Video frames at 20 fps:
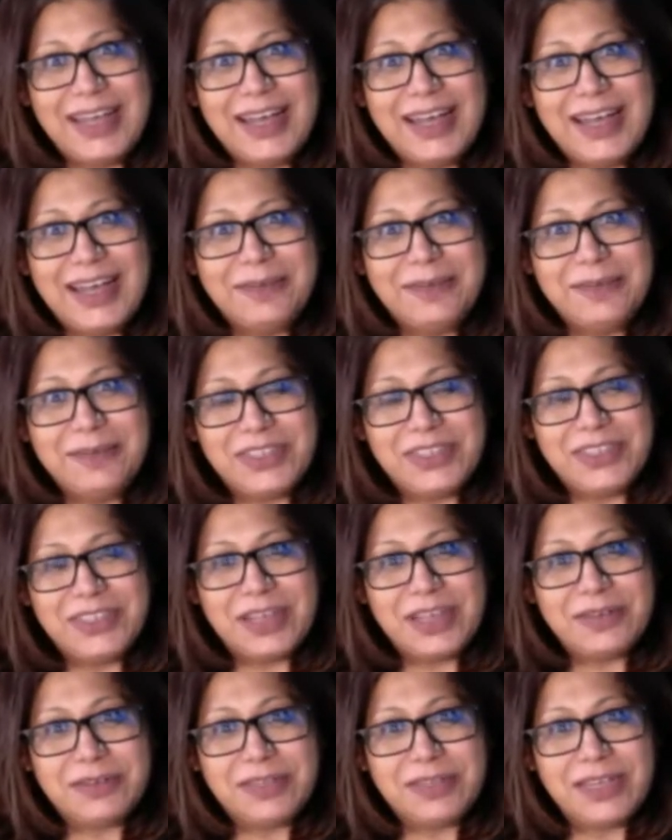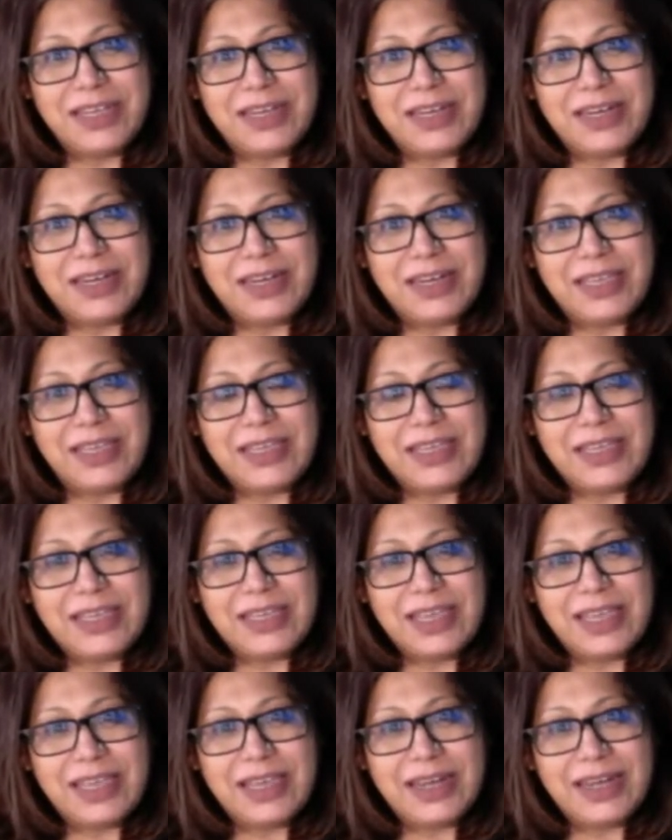which is out there in the
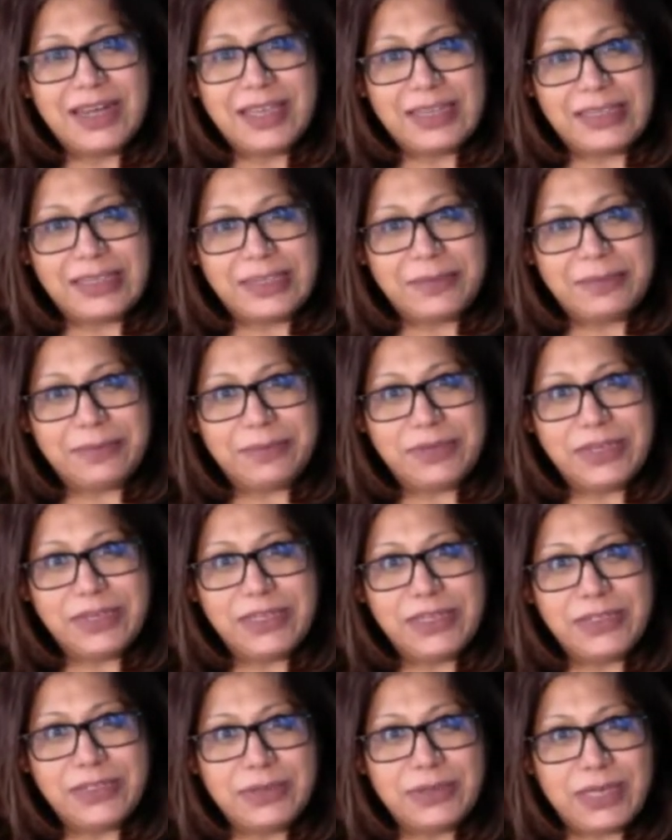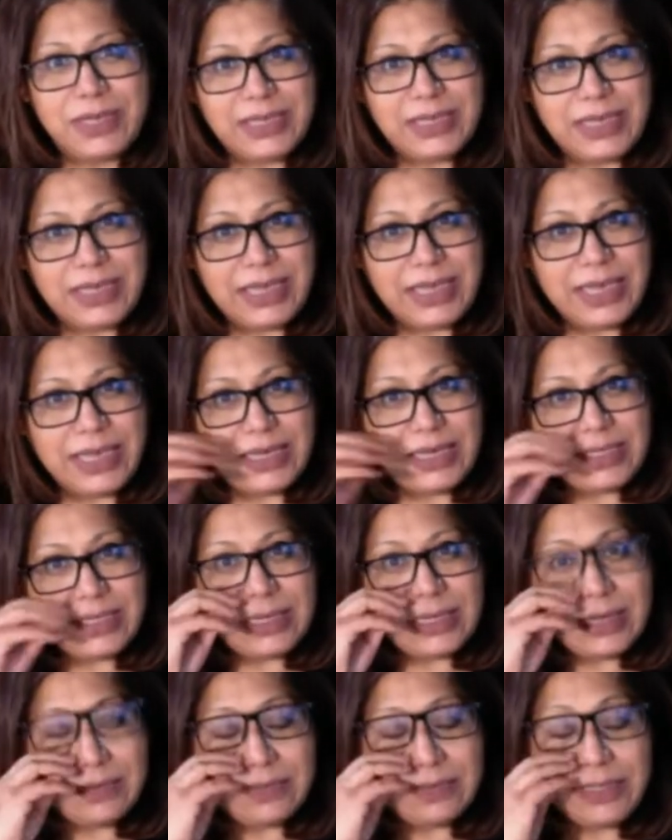air that they are breathing. So I think, again, it's a
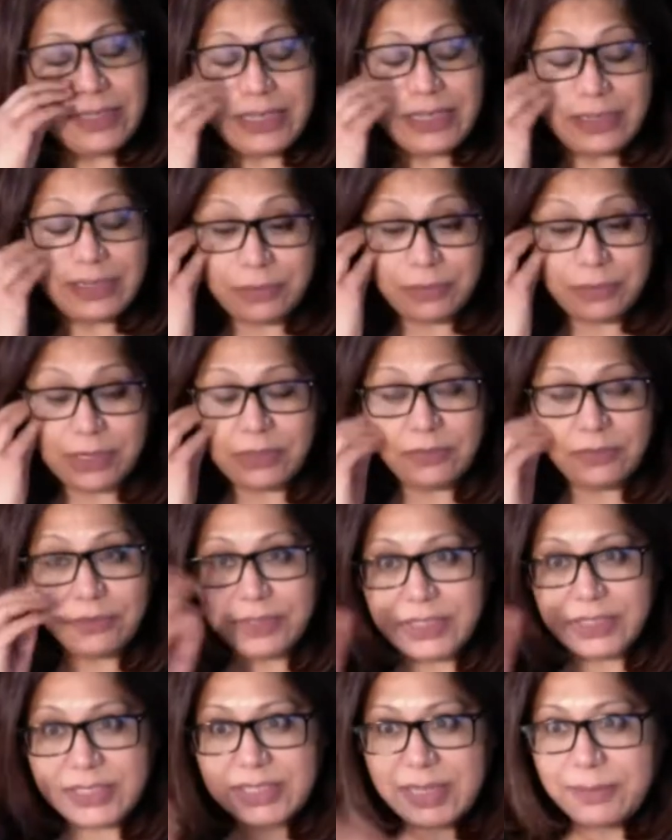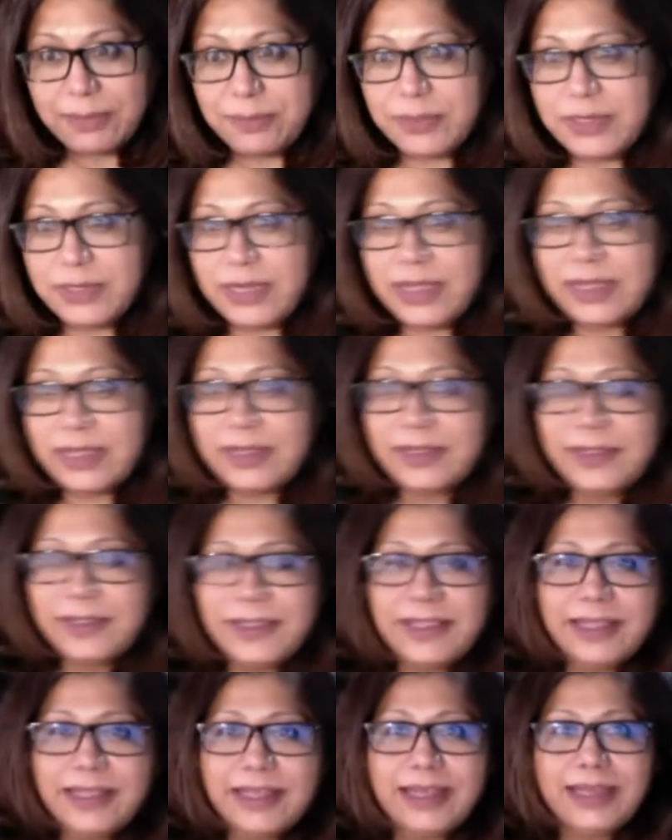lovely and wonderful example.
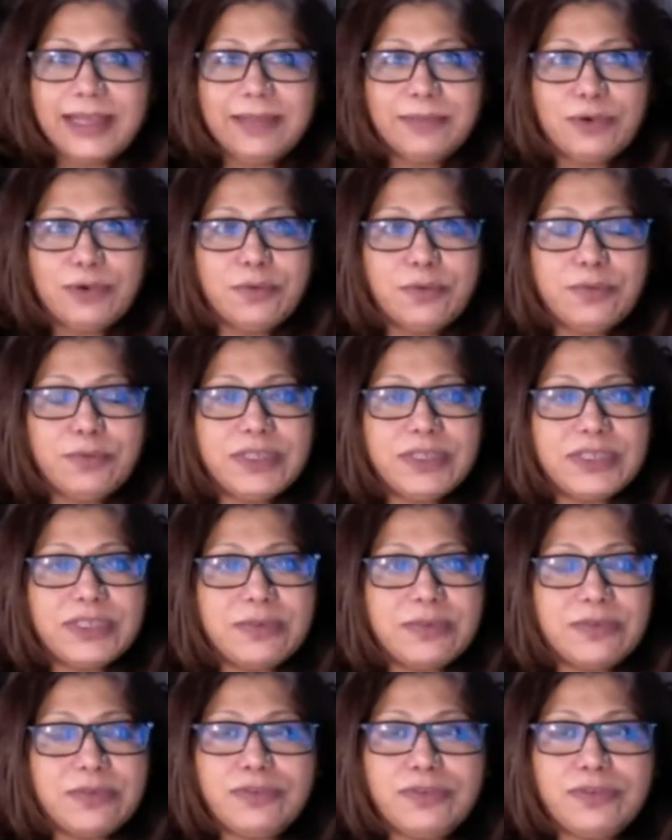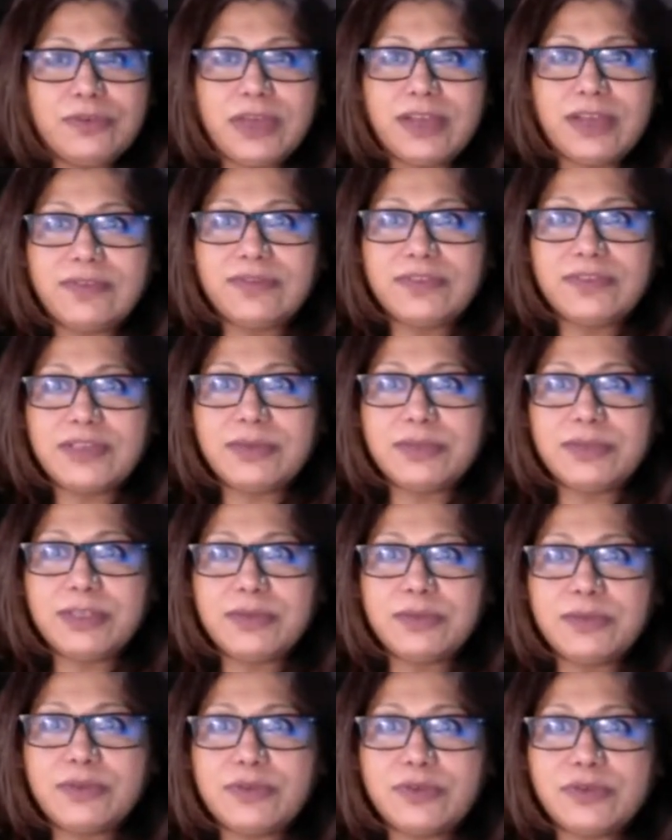I'm hoping some of you have something
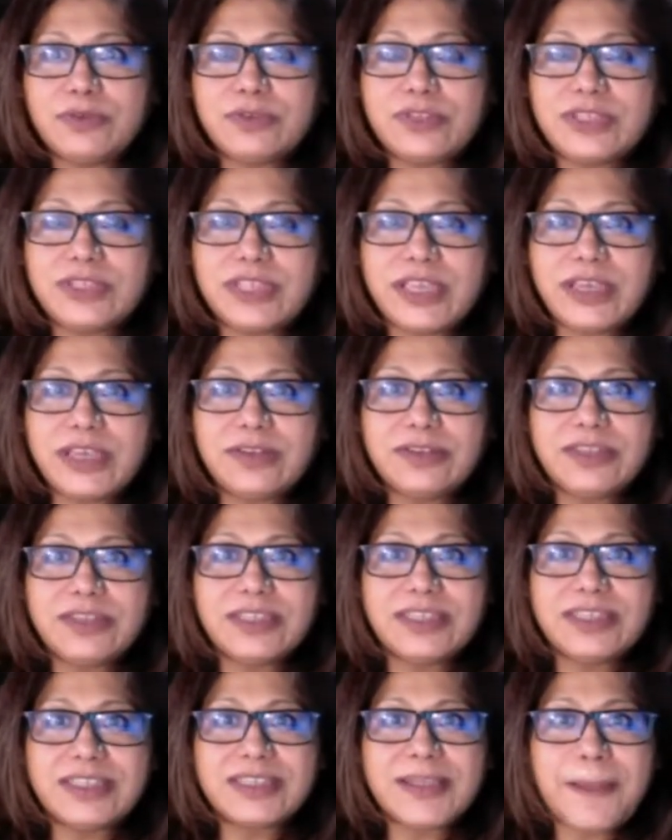more to say on this.